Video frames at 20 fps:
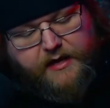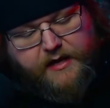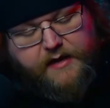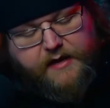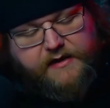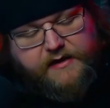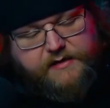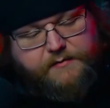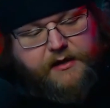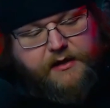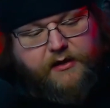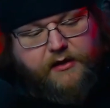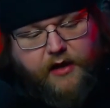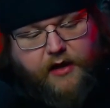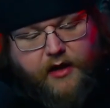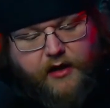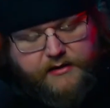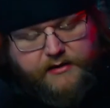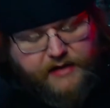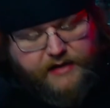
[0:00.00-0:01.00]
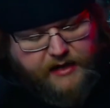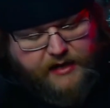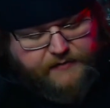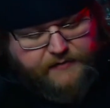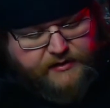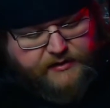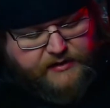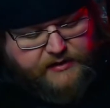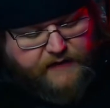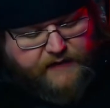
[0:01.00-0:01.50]
It's been a long time
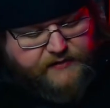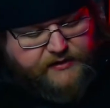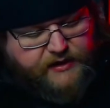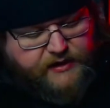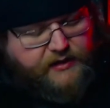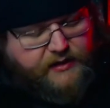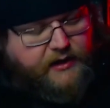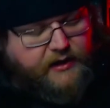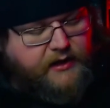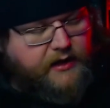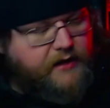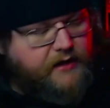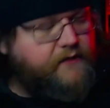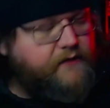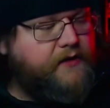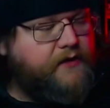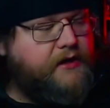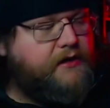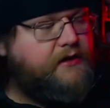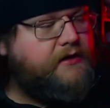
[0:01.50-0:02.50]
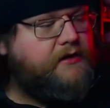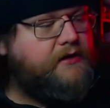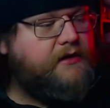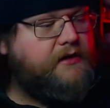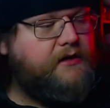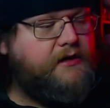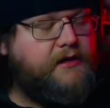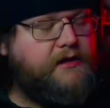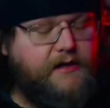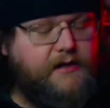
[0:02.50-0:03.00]
since I've seen the Kindred.
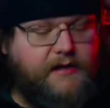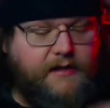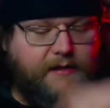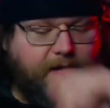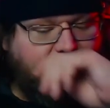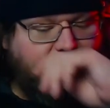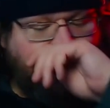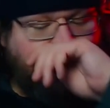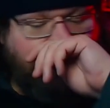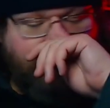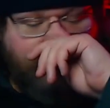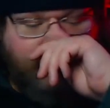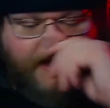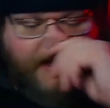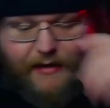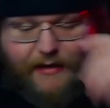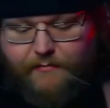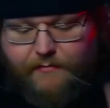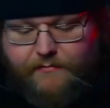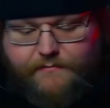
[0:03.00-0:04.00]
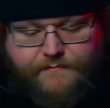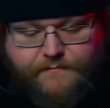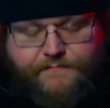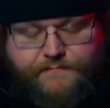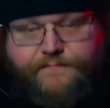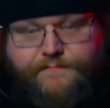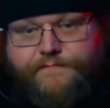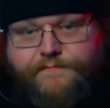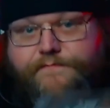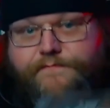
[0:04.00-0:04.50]
Yes,
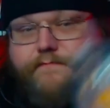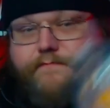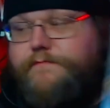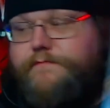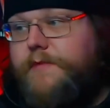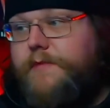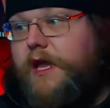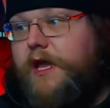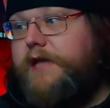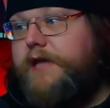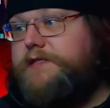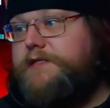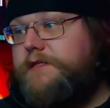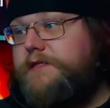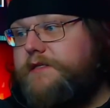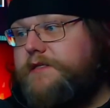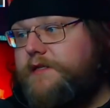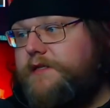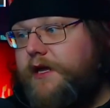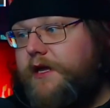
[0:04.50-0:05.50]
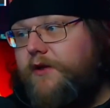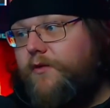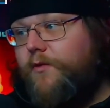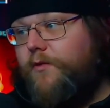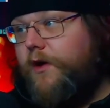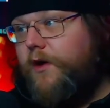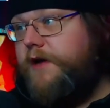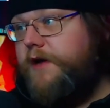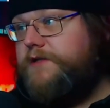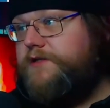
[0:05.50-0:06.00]
this thing
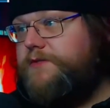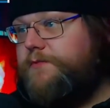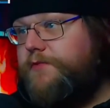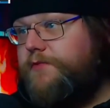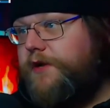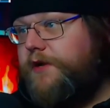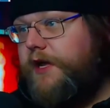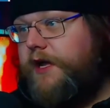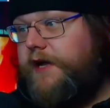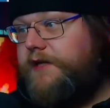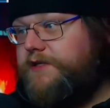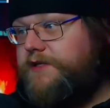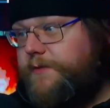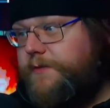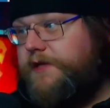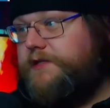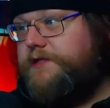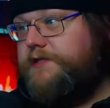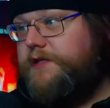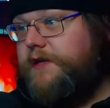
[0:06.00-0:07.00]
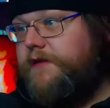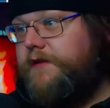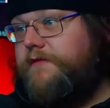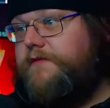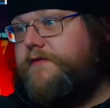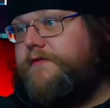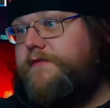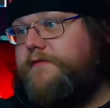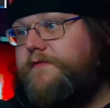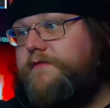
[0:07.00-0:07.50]
was pretty
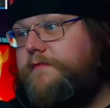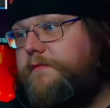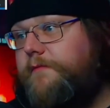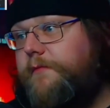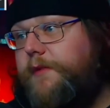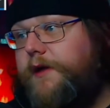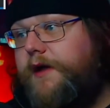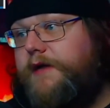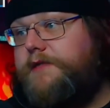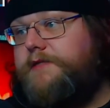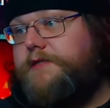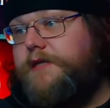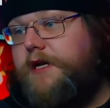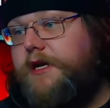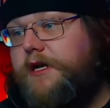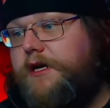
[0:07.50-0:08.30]
expensive, but you